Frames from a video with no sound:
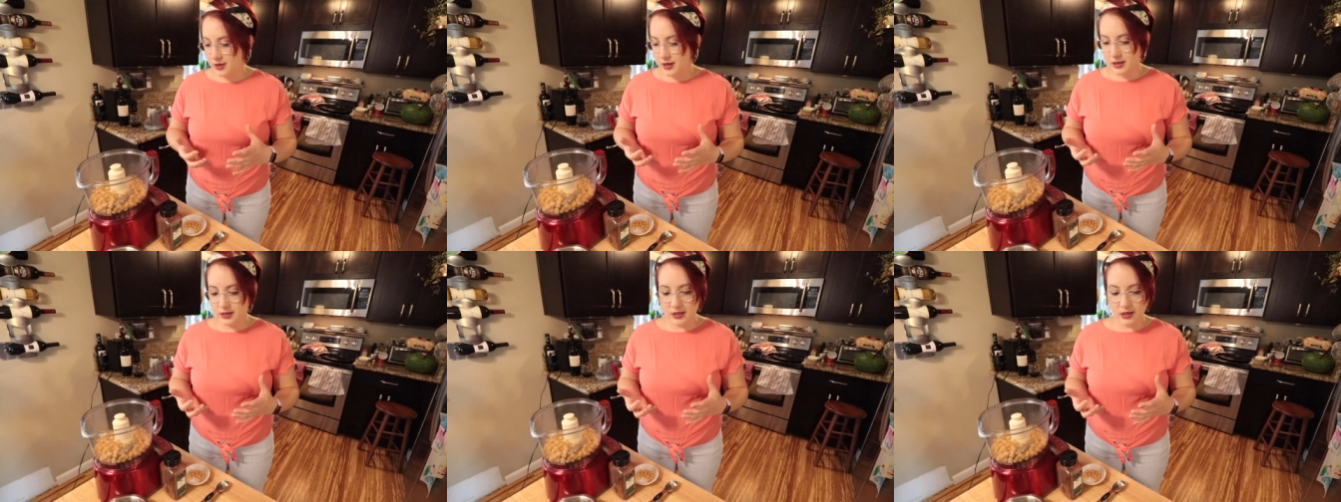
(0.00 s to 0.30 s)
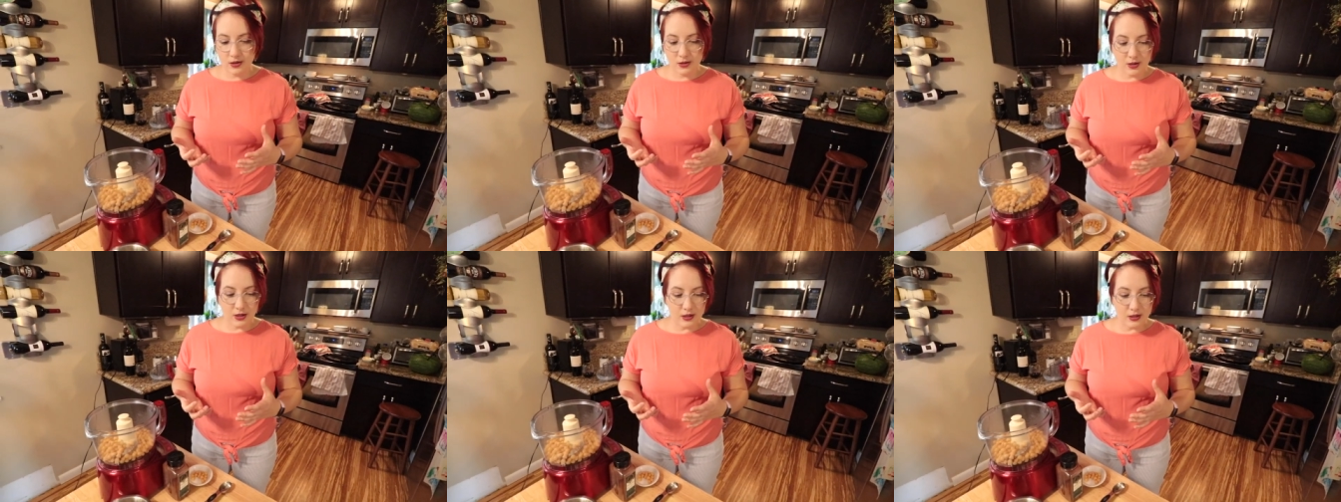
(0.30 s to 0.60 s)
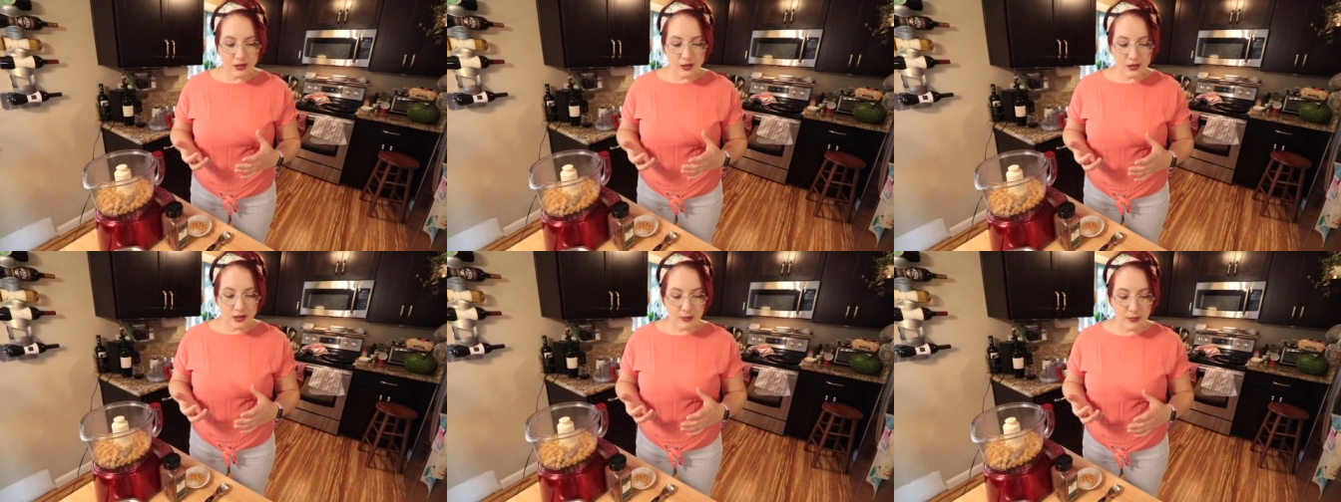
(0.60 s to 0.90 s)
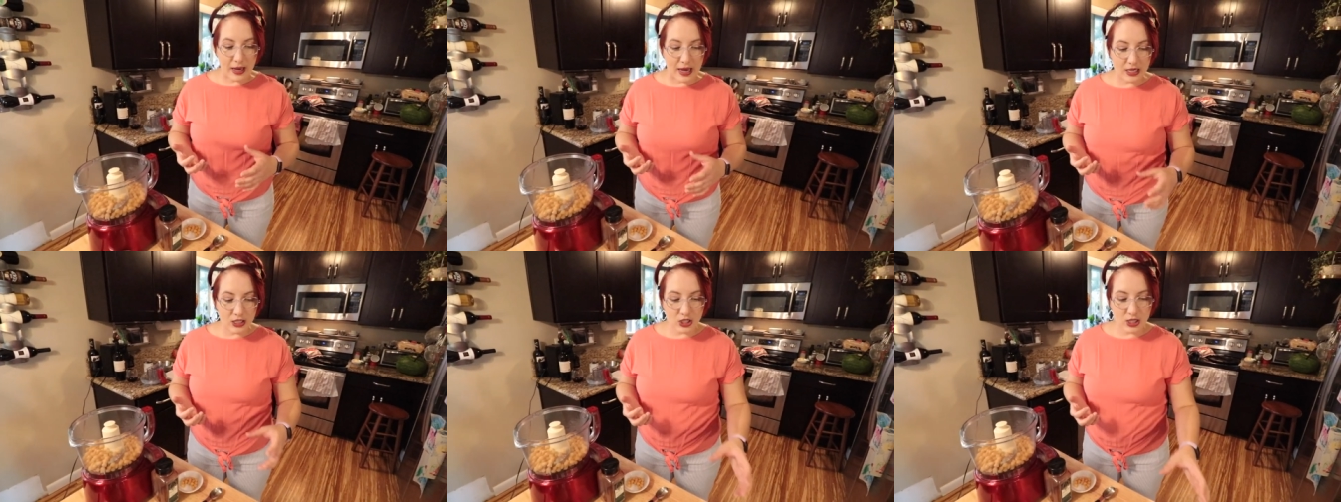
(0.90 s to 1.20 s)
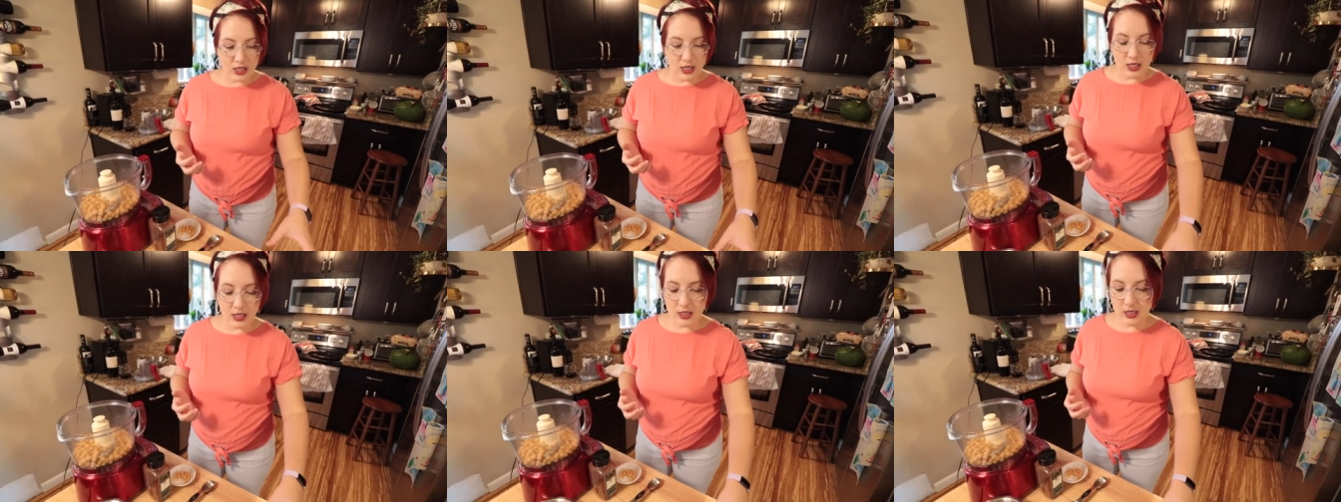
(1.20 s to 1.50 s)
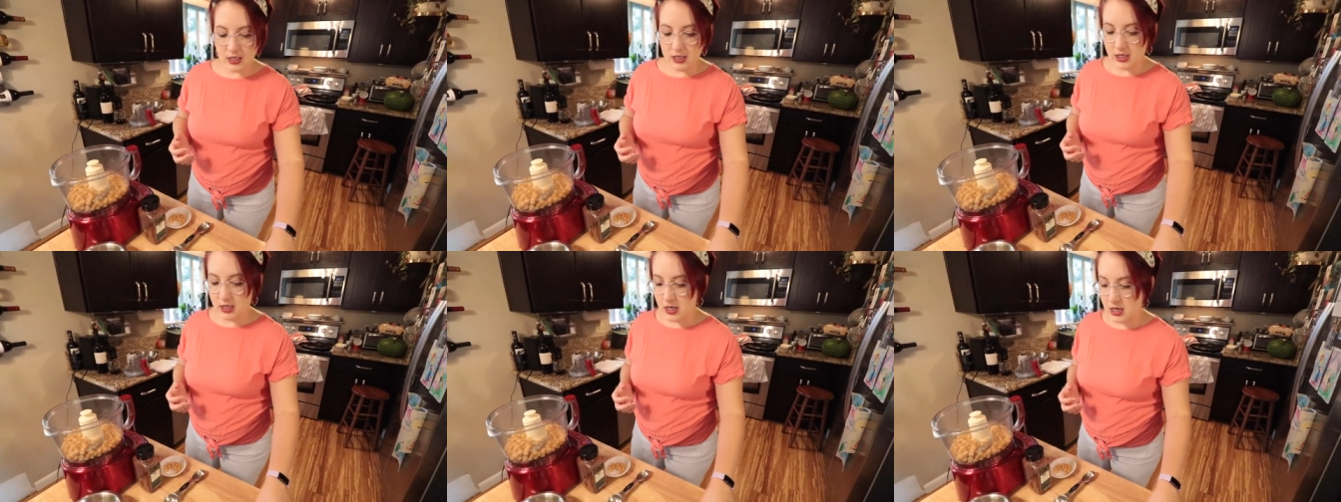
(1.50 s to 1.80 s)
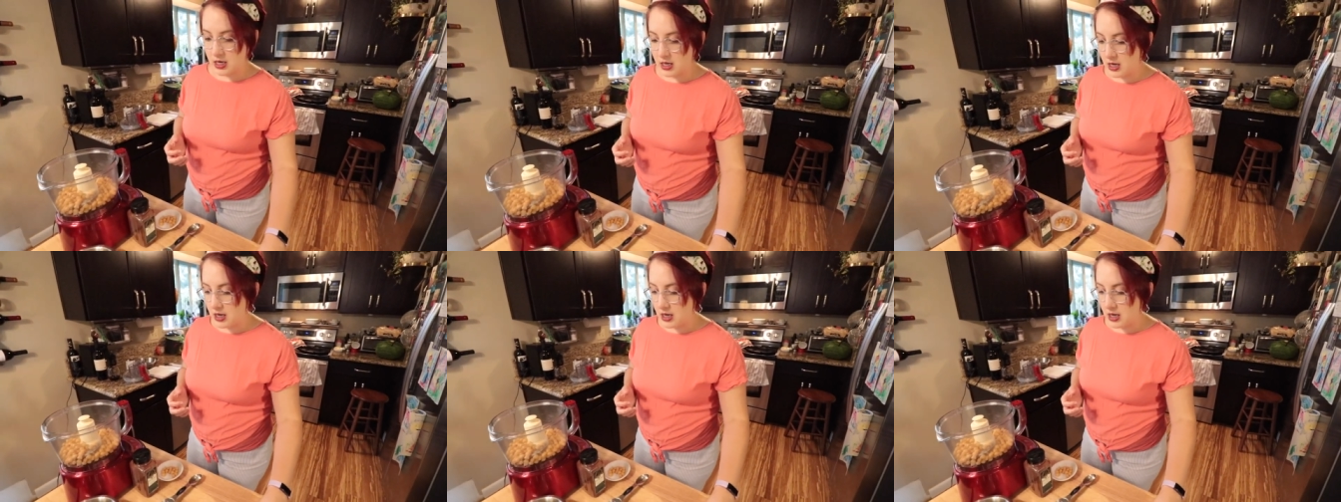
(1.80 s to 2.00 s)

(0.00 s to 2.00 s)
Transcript: that's how you could smash things.